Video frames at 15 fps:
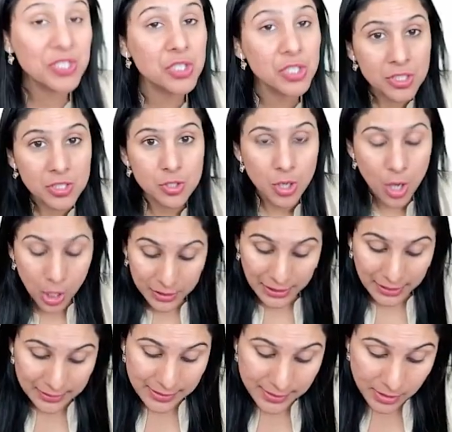We just saw
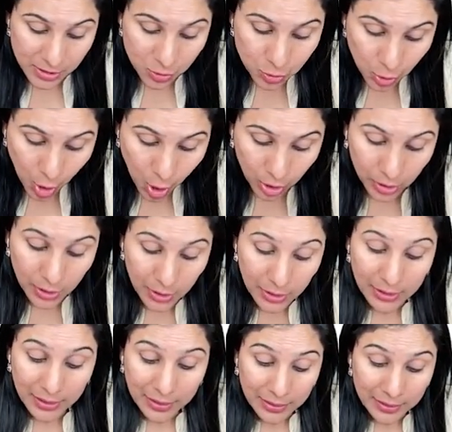that this is wrong.
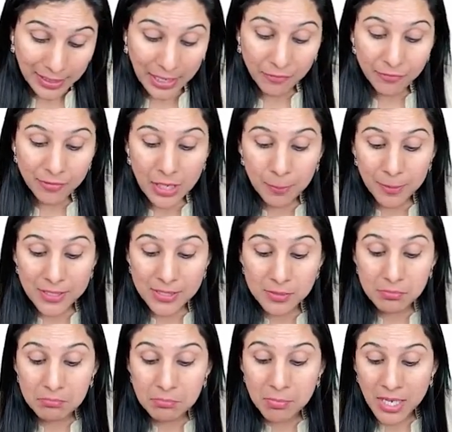Cleft lip is
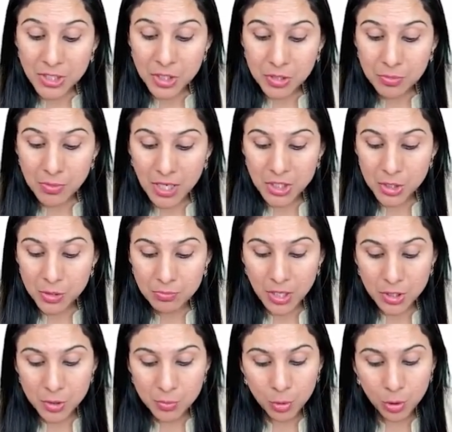much, much,
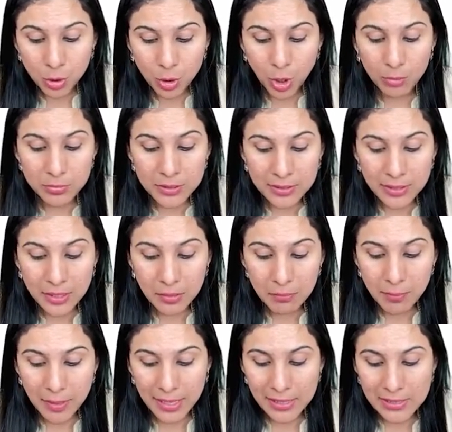much more common in
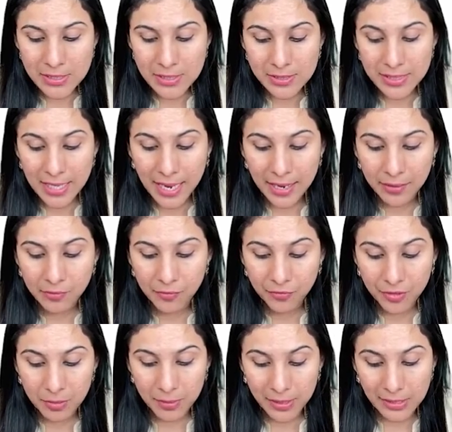males than
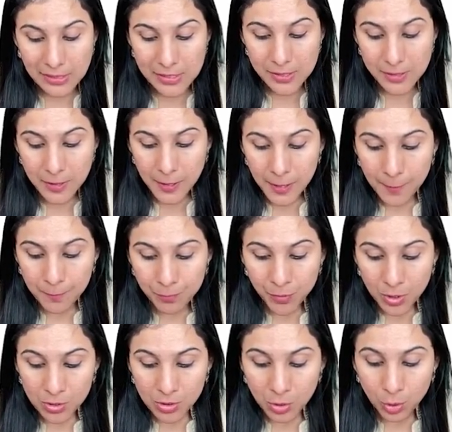females.
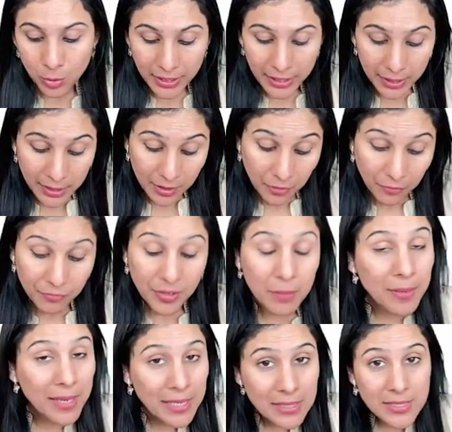Okay,
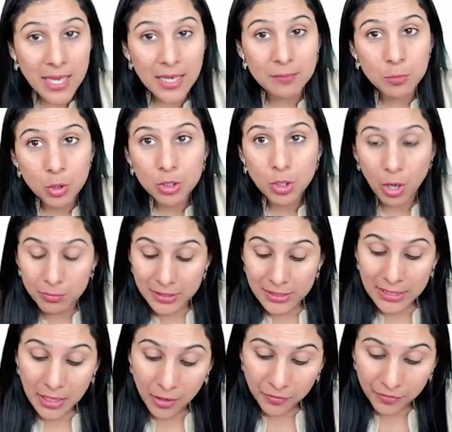Females are more
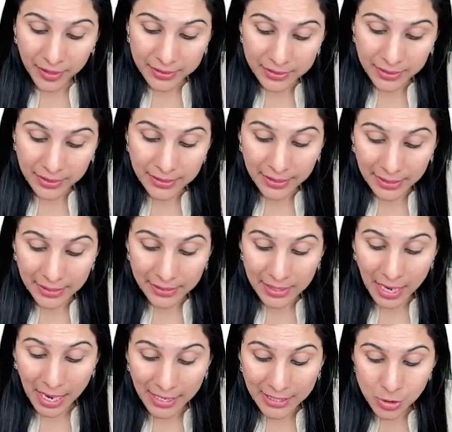commonly affected in
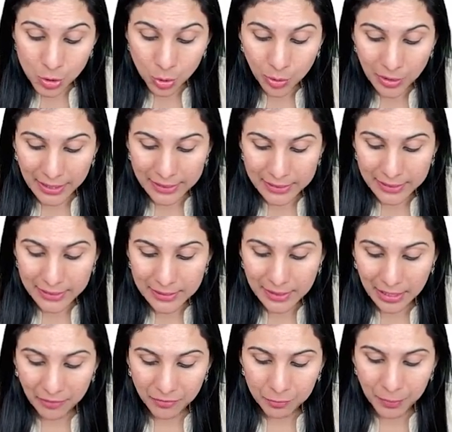isolated
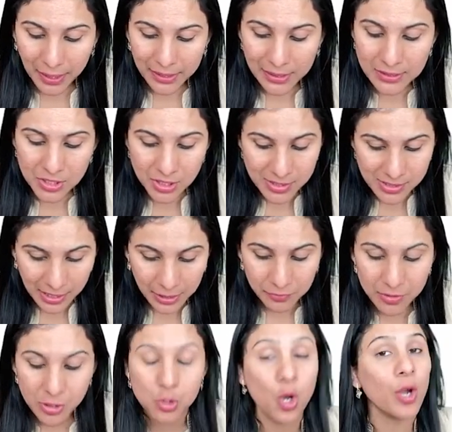cleft palate, just like
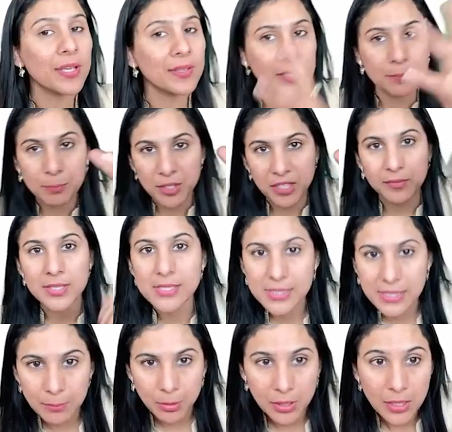we saw in the previous
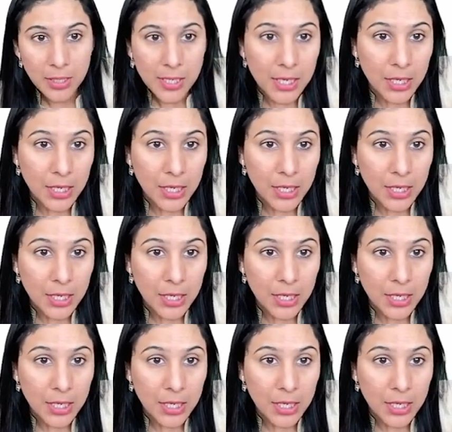table.